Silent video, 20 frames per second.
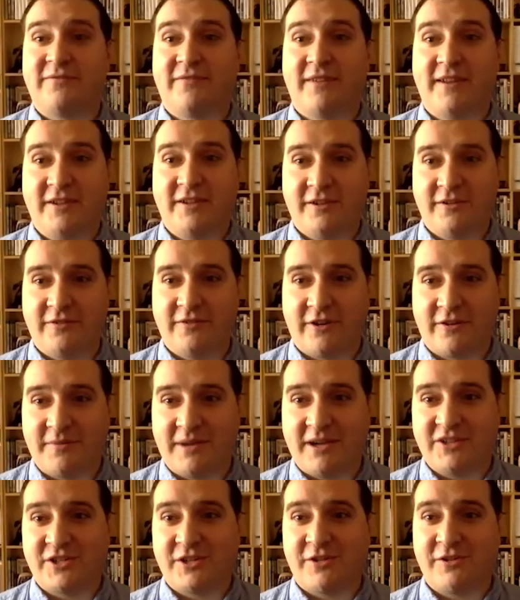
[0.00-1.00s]
thank you very
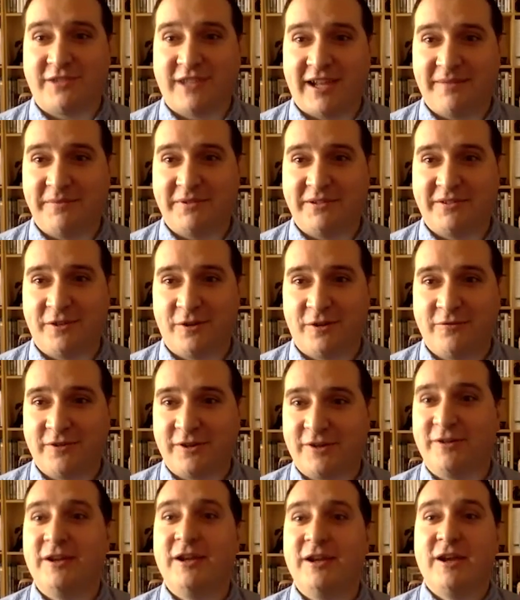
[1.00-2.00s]
much our time is
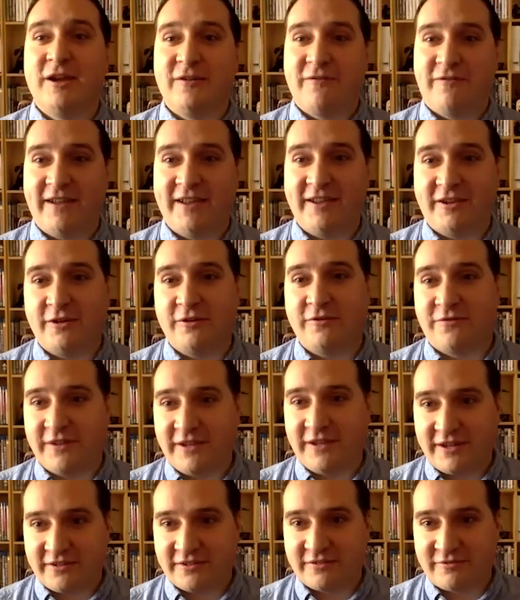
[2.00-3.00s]
over thank you
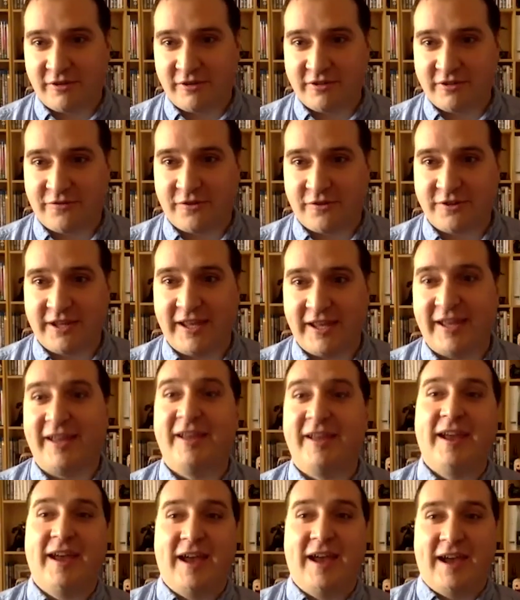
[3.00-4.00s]
fingers crossed for the
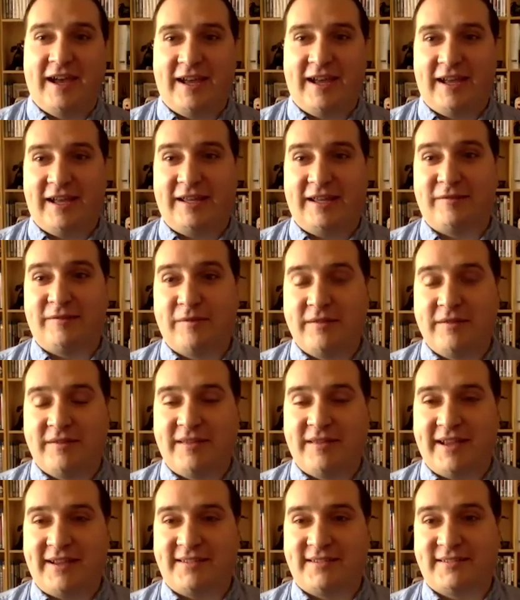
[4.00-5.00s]
uh,
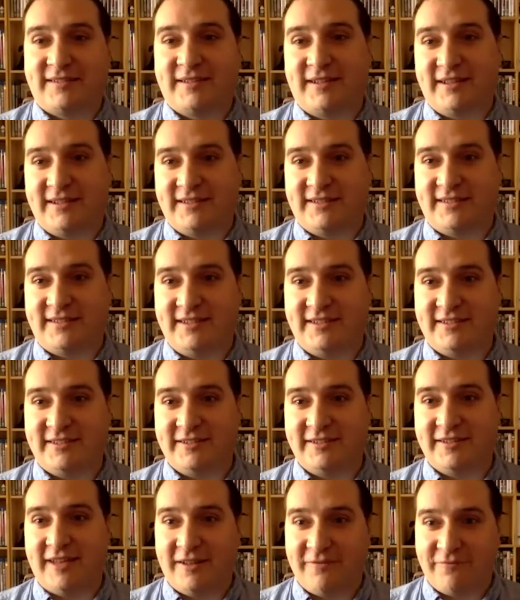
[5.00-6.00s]
next uh,
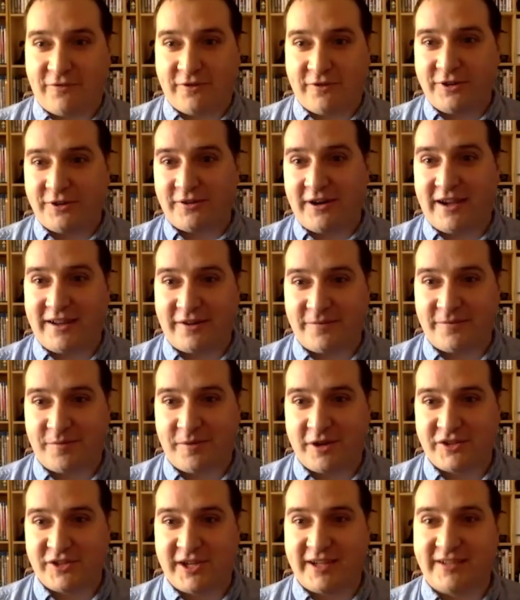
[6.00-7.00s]
season and for your other
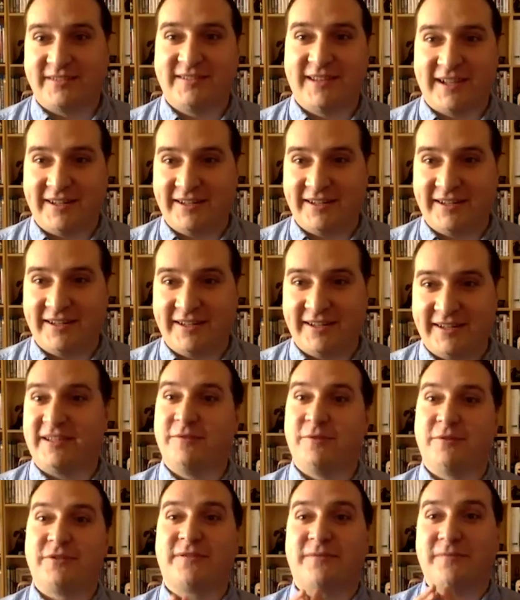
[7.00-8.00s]
projects, denis
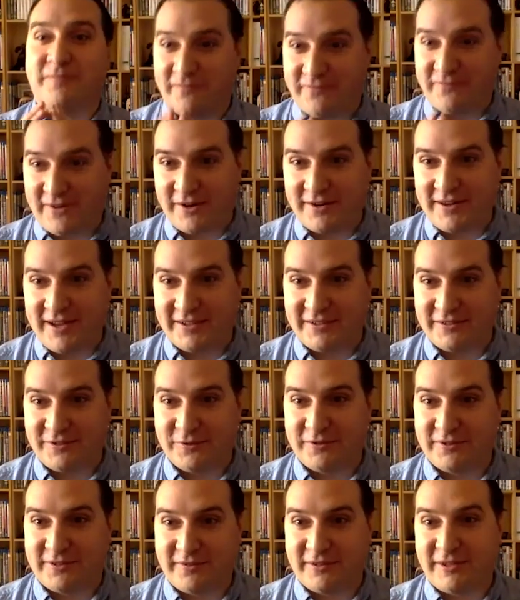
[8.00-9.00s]
it was very nice
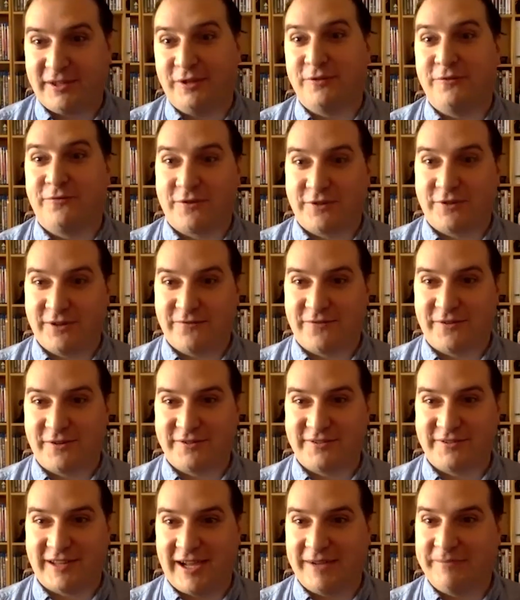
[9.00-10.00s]
to see you for the
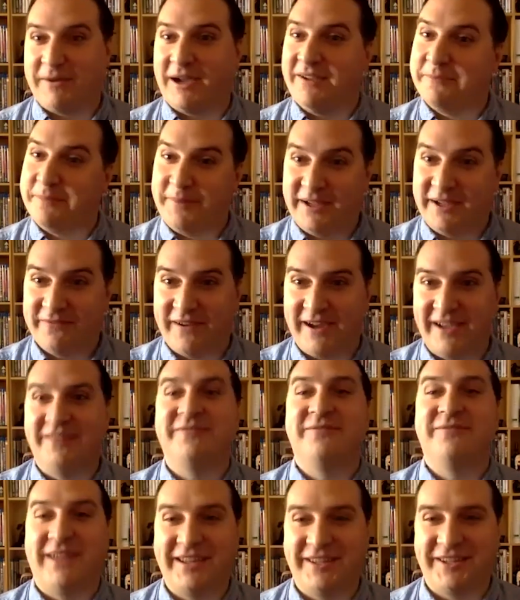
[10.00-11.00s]
first time i'm a big fan
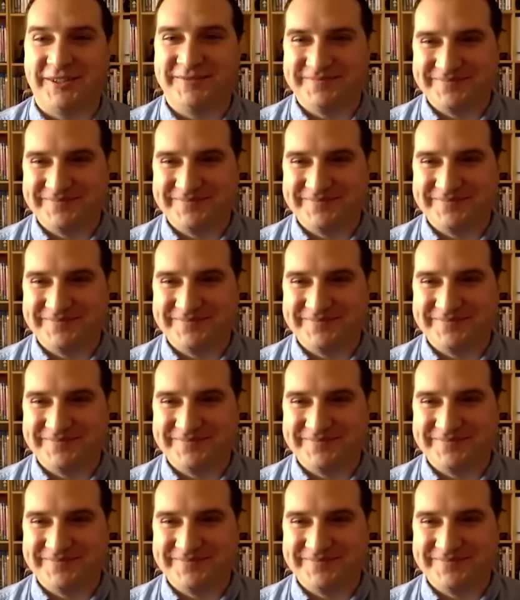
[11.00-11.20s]
thank you